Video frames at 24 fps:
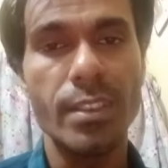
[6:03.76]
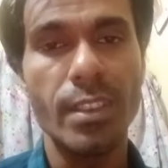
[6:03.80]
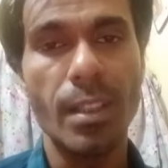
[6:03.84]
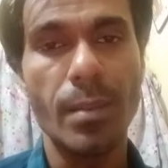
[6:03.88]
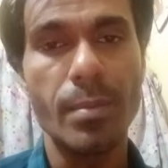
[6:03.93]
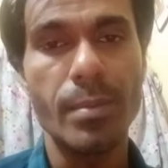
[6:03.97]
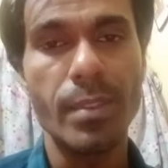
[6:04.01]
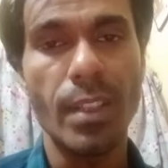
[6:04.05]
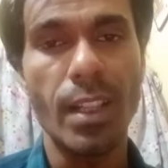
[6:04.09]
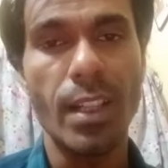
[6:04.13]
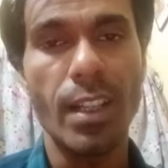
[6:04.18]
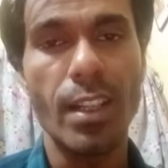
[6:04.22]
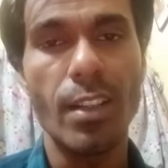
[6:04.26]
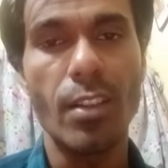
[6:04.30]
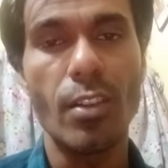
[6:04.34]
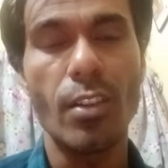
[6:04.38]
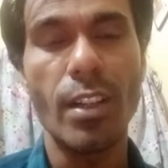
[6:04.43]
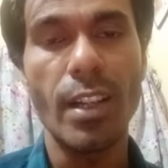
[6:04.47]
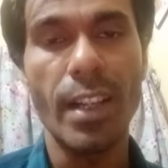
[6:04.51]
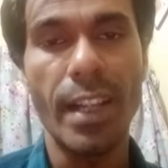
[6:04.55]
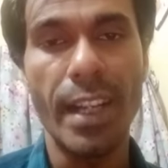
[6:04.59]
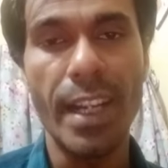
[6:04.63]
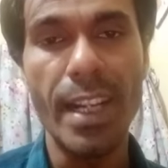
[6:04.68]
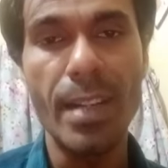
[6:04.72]
epsilon
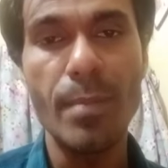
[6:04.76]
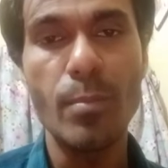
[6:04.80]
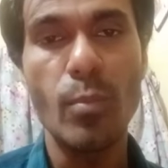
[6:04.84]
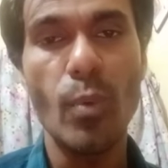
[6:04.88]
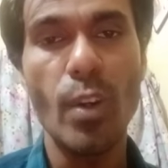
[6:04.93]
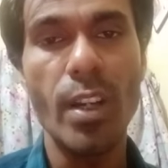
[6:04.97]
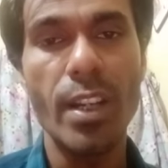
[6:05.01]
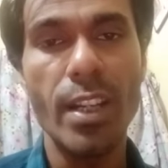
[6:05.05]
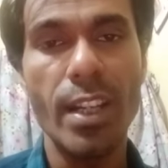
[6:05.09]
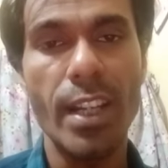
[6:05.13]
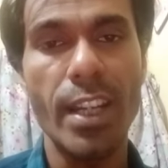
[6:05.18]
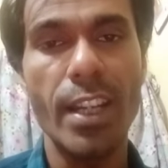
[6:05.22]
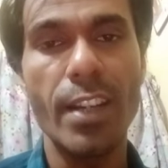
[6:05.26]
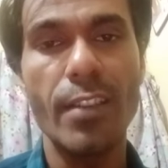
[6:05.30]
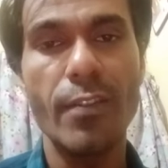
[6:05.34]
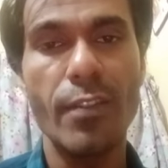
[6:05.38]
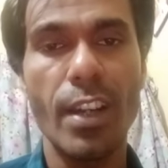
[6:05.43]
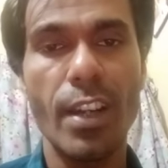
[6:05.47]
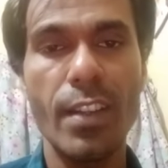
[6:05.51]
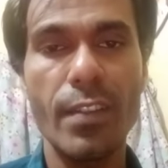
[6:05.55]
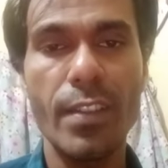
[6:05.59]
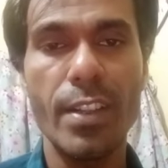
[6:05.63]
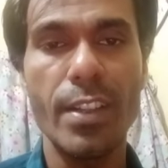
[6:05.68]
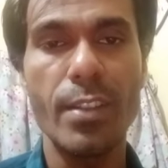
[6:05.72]
naught
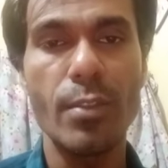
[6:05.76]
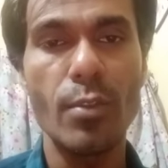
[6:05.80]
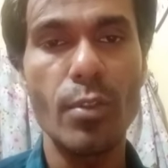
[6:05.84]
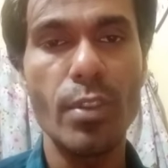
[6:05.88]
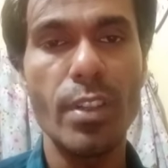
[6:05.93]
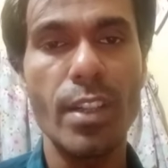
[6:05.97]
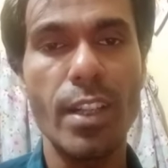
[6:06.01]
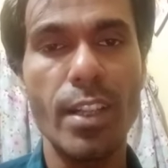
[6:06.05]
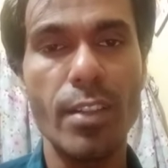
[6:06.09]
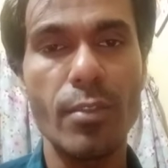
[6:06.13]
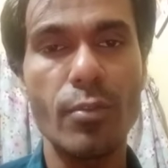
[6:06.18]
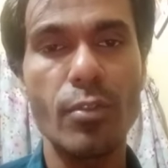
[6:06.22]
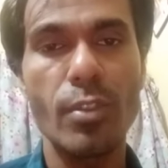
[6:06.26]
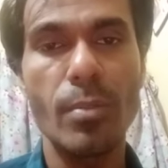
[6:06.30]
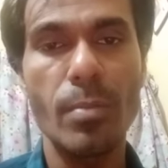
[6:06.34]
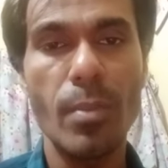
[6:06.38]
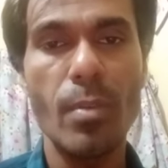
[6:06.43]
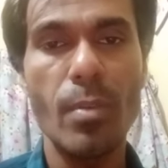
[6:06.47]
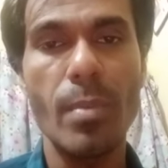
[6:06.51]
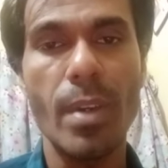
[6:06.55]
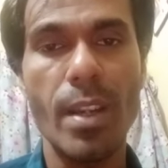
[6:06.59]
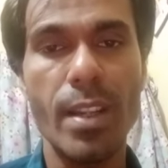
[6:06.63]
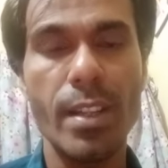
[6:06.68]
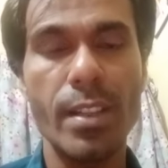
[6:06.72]
8.85 into 10 to the power
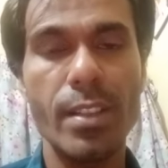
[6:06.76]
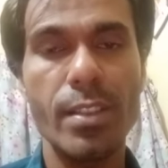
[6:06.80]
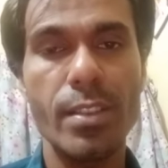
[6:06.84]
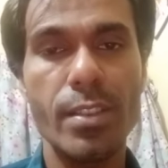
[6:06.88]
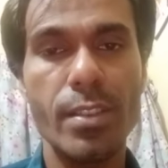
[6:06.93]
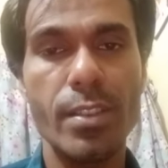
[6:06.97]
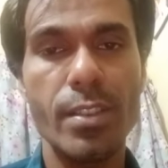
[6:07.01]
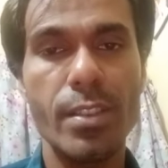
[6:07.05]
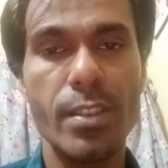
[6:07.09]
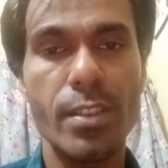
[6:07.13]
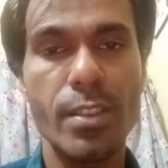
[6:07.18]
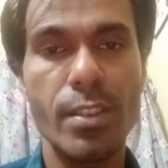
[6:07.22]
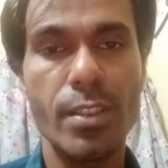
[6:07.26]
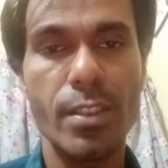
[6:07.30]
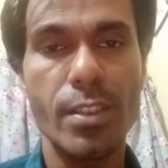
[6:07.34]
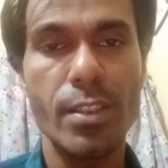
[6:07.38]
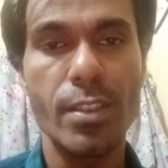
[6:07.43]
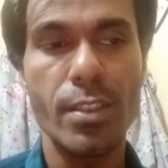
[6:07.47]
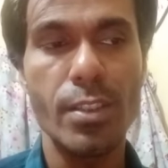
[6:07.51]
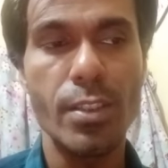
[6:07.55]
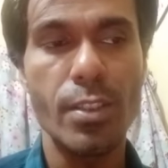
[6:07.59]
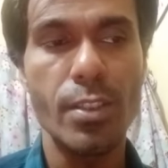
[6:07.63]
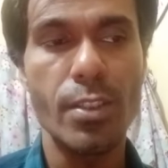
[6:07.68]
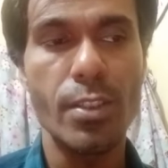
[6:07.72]

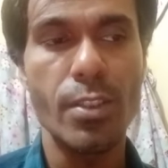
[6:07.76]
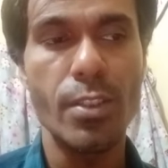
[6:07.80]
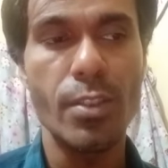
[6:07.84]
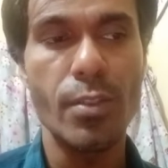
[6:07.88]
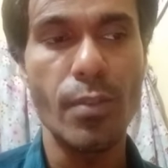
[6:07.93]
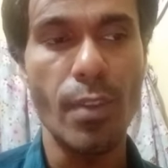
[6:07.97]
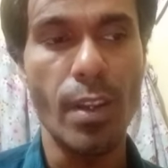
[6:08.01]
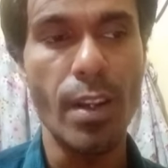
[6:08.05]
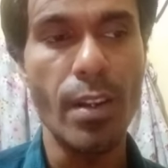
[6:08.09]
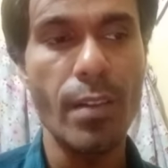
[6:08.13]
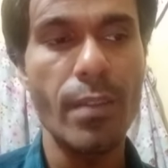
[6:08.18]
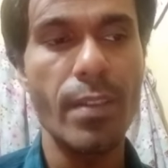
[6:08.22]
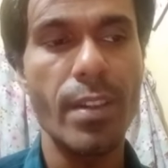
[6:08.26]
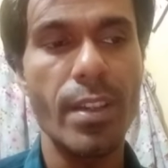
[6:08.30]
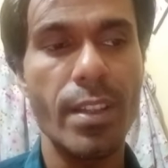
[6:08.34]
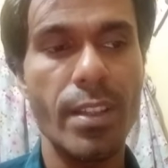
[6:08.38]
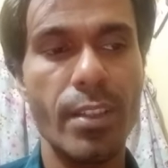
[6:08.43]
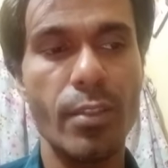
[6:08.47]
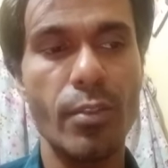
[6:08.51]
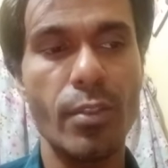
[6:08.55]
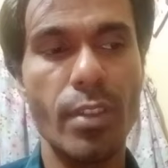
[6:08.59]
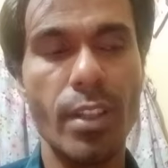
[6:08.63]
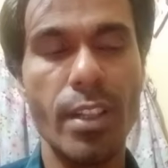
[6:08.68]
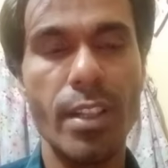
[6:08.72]
minus 12, and the
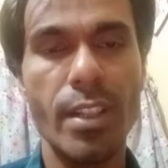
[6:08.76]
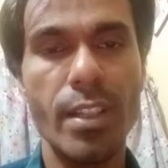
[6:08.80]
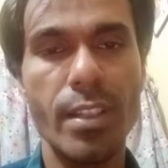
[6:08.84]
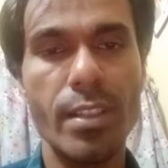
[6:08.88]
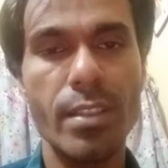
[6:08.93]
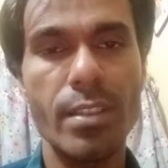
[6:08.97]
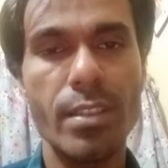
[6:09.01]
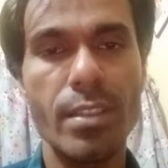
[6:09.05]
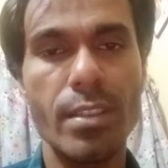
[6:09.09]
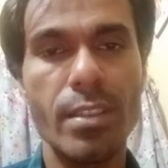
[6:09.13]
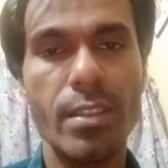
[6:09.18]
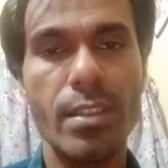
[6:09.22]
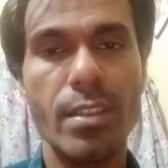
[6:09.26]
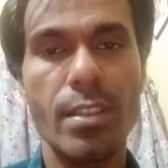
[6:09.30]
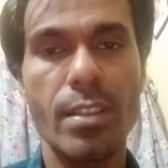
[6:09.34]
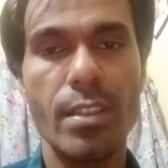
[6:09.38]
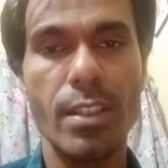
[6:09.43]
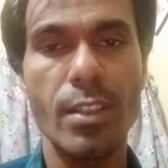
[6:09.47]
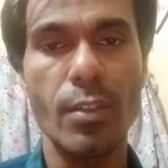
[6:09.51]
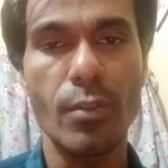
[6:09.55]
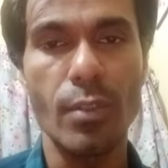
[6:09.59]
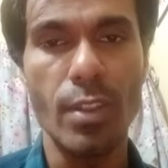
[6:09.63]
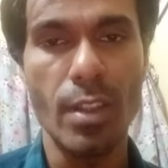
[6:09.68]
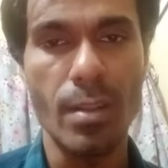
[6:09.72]
unit is
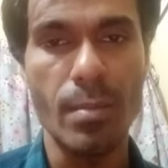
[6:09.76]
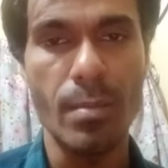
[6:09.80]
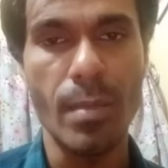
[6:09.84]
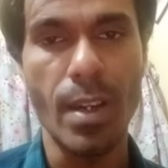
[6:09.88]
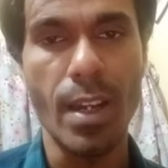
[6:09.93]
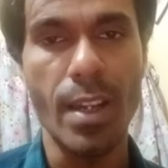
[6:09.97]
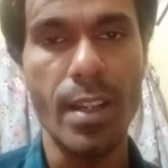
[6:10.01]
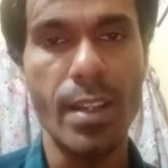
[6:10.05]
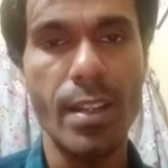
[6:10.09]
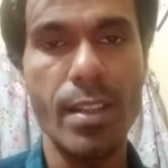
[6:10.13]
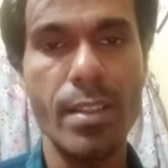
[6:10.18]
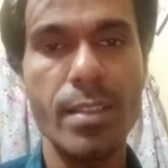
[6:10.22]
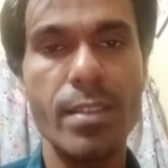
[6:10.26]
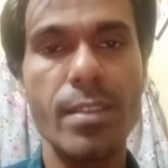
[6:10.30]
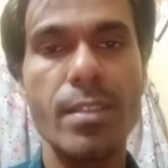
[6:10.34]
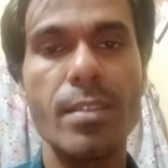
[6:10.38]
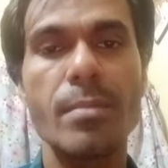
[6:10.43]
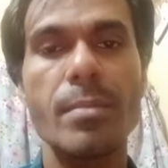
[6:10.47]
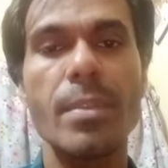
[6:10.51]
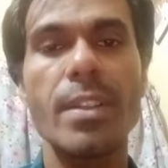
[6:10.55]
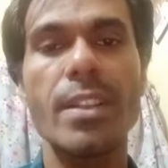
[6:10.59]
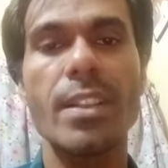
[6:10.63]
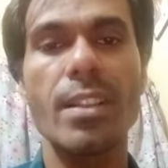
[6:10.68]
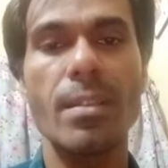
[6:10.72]
Newton minus
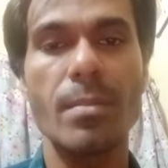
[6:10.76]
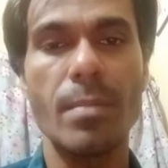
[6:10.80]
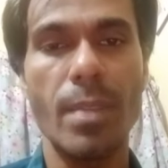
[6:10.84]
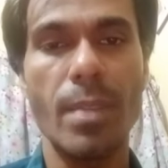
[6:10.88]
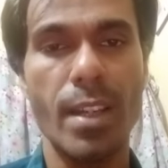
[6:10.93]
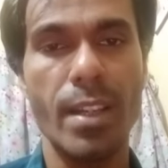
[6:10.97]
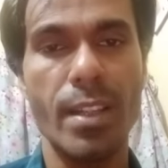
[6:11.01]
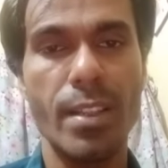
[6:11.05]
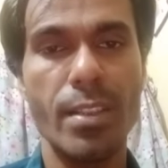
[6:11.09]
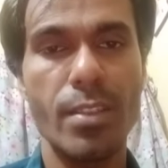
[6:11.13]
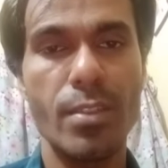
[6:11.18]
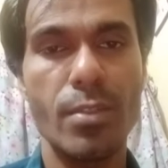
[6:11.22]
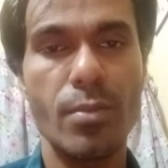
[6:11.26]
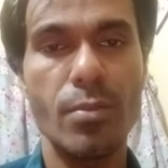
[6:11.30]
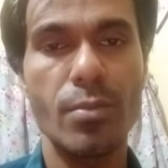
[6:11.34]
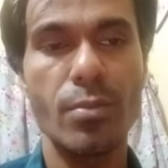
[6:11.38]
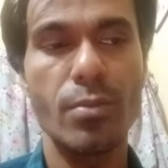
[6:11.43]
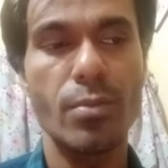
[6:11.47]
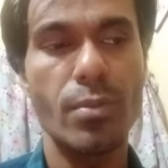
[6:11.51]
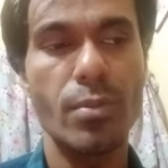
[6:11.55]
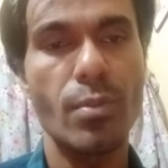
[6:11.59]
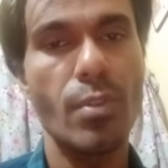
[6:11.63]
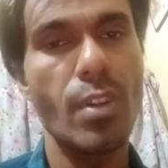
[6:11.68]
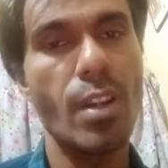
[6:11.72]
meter minus 2
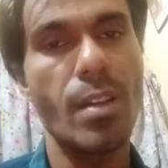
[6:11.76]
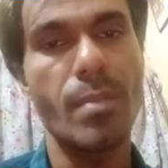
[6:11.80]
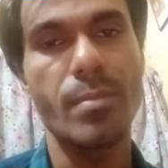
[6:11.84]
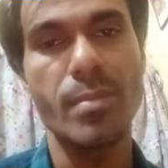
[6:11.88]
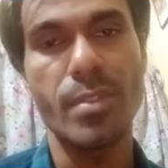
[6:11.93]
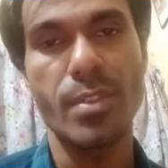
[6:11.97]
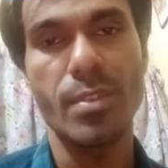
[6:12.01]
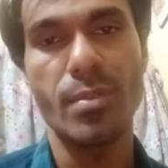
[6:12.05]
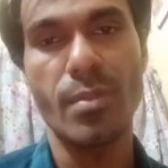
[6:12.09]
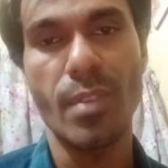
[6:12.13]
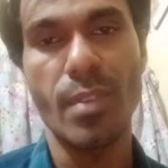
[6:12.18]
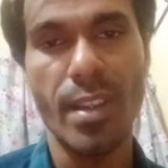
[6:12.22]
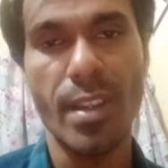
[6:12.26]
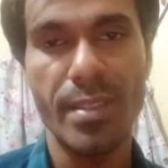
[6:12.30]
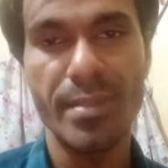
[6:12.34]
Coulomb square.